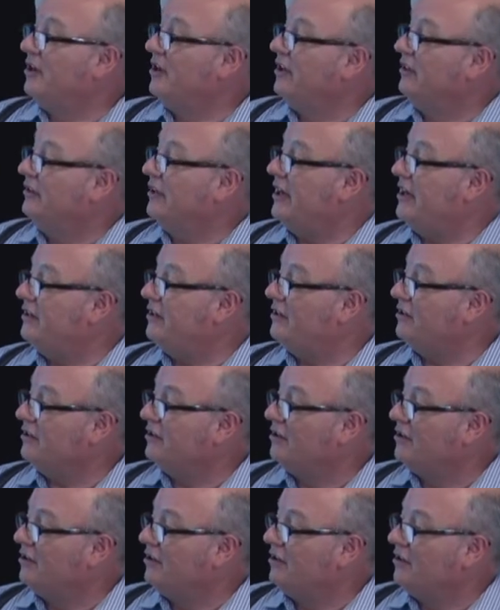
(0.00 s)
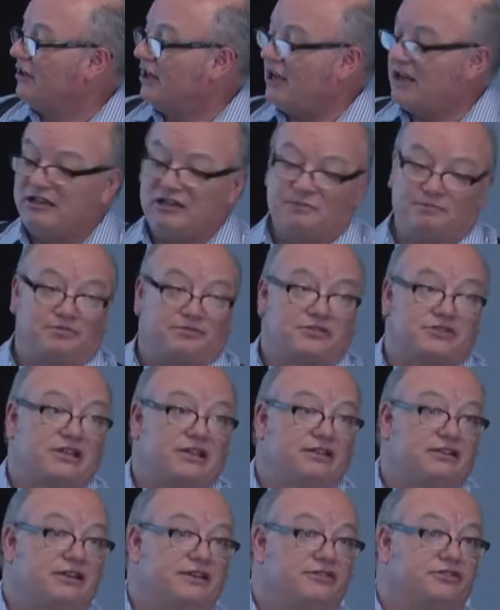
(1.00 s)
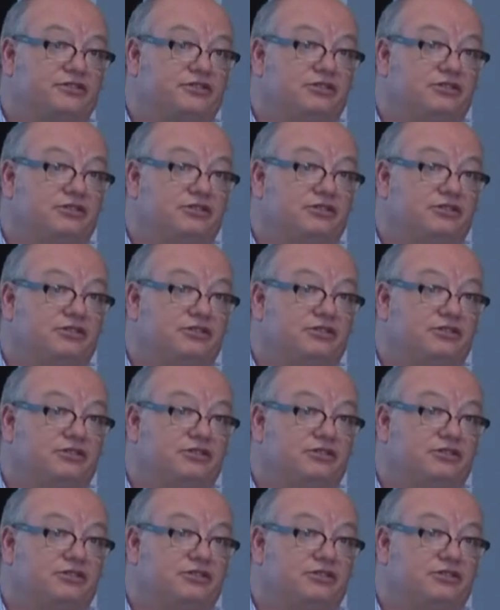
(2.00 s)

data, 80% less.